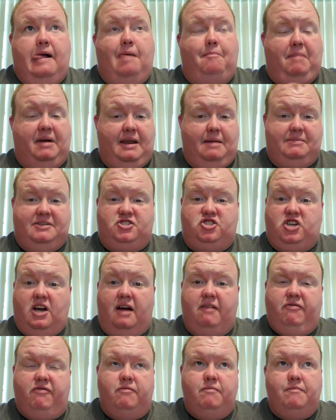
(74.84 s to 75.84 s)
my name is
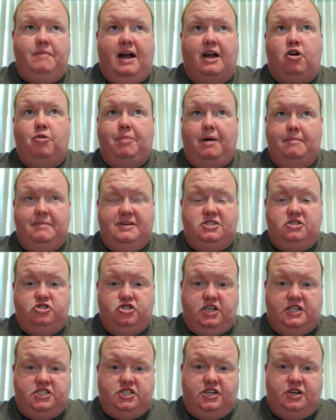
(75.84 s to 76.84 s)
Jeff. I go by Mr.
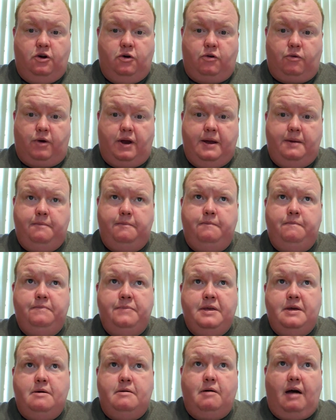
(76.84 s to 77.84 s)
JG Notary.
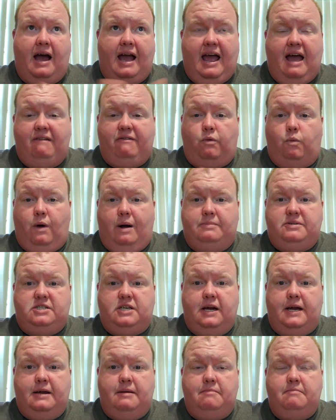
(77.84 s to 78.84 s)
I have a
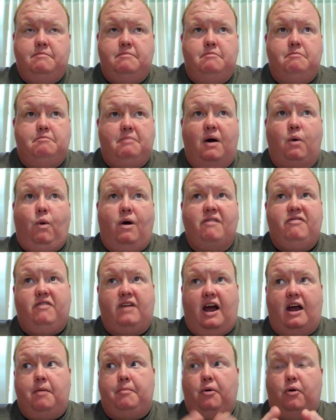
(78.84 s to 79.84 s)
website. My wife and
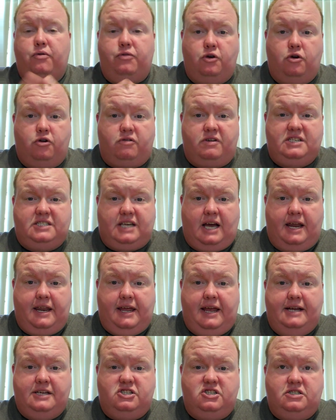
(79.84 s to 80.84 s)
I are both notary signing
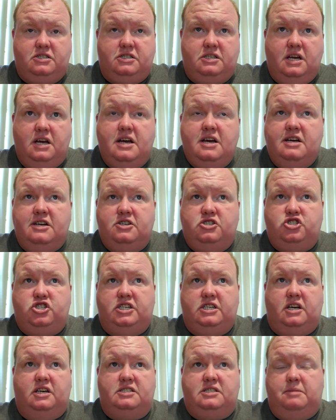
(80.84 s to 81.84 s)
agents. She
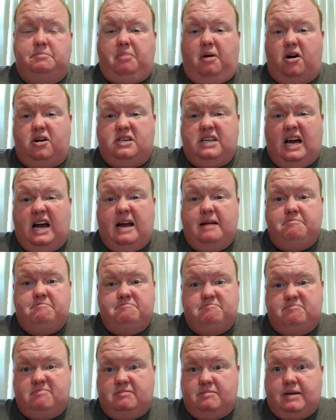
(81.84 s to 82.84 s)
does it
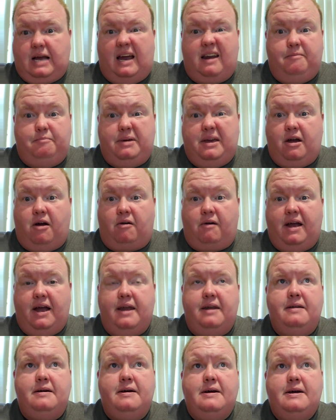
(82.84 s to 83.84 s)
part-time, kind of
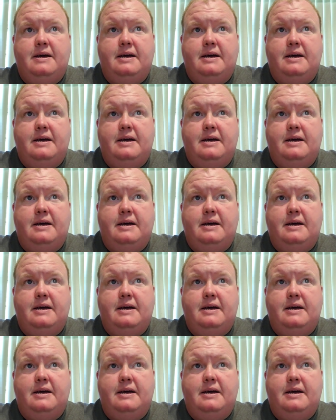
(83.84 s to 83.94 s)
PRN,